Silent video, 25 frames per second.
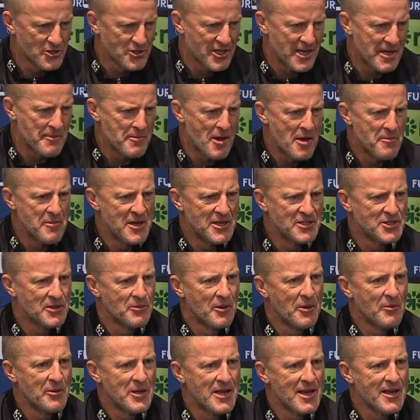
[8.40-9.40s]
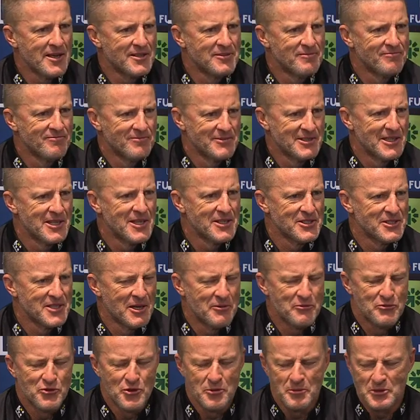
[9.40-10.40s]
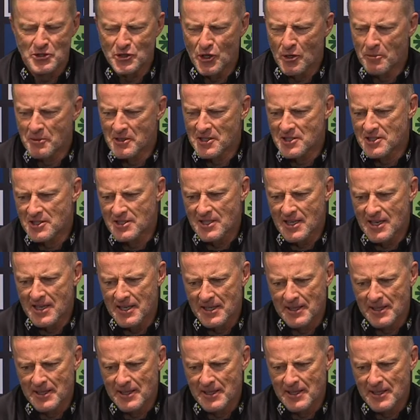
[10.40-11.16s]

on our momentum, and we had, you know, some form of dominance.